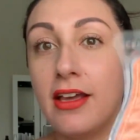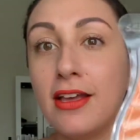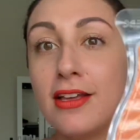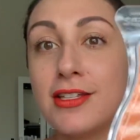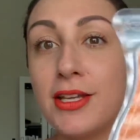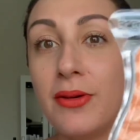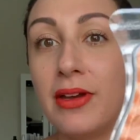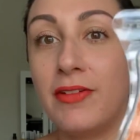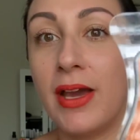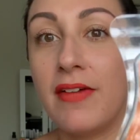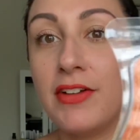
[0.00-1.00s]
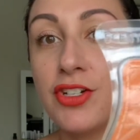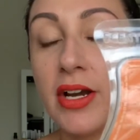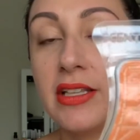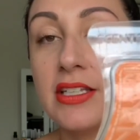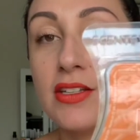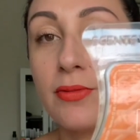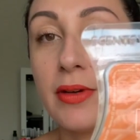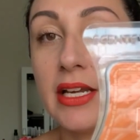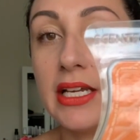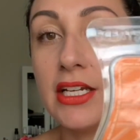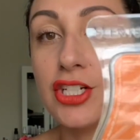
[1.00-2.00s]
So if you haven't tried this
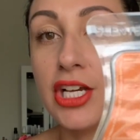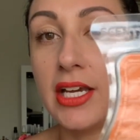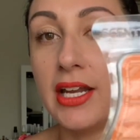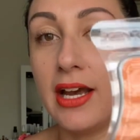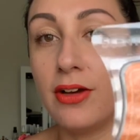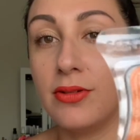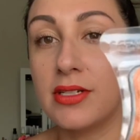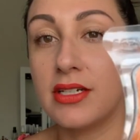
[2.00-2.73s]
already, check it out.